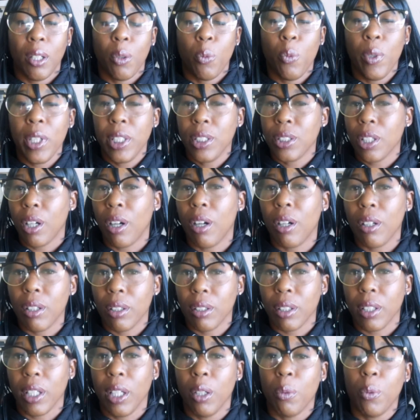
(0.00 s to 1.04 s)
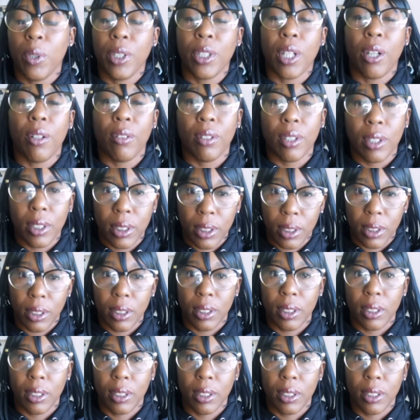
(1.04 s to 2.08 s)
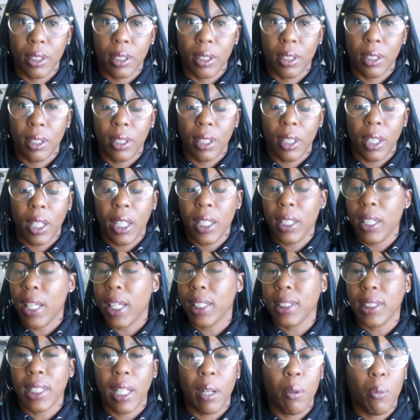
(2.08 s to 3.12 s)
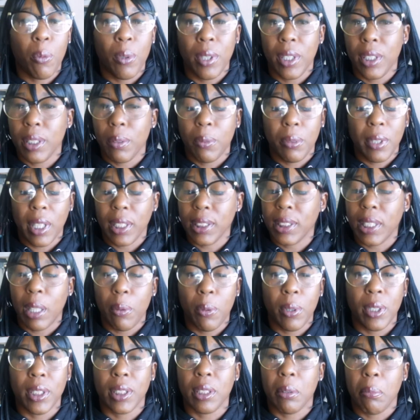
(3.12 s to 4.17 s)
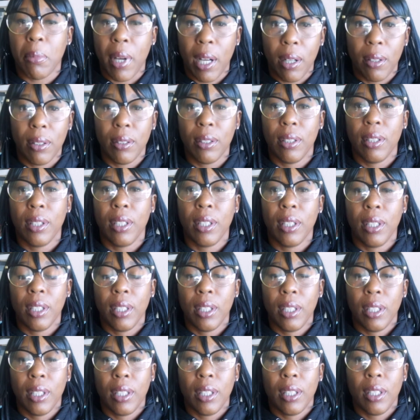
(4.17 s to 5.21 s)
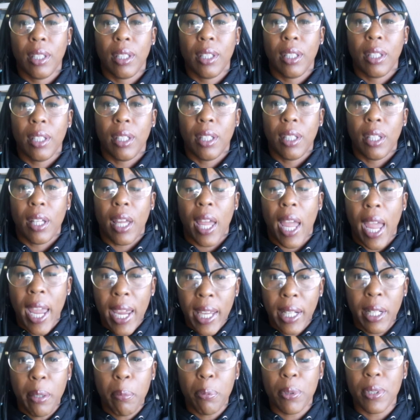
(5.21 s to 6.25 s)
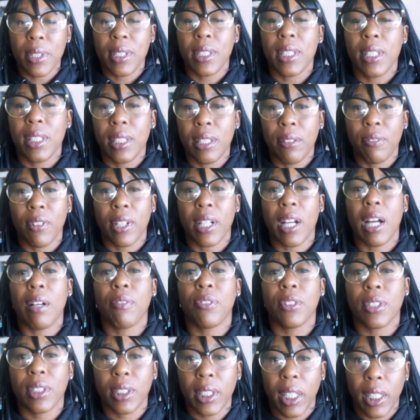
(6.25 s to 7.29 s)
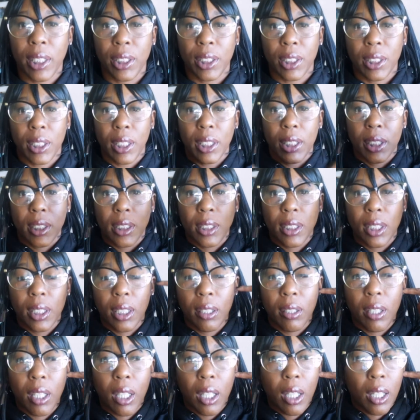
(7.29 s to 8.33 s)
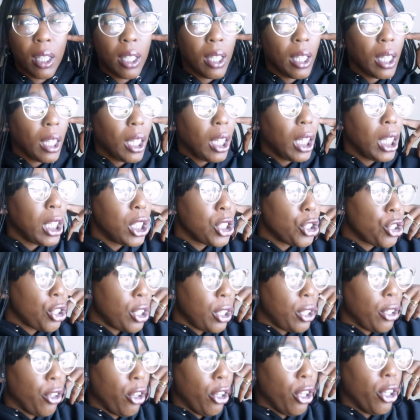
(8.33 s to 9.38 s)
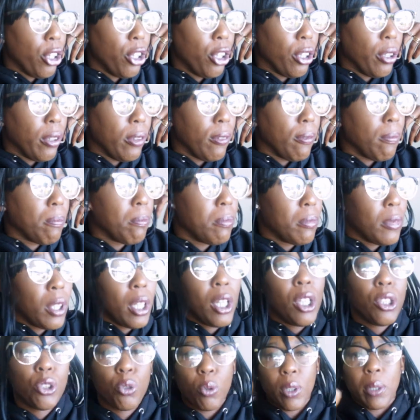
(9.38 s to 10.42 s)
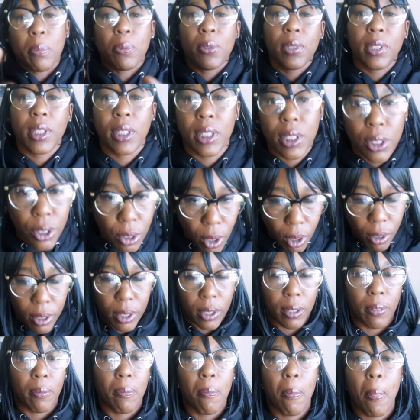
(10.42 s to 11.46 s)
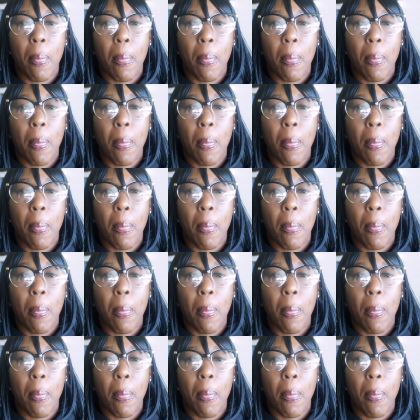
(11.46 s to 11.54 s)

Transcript: We talk and we don't listen. And that's not what it's about. 80% of a conversation is listening. 20% is talking.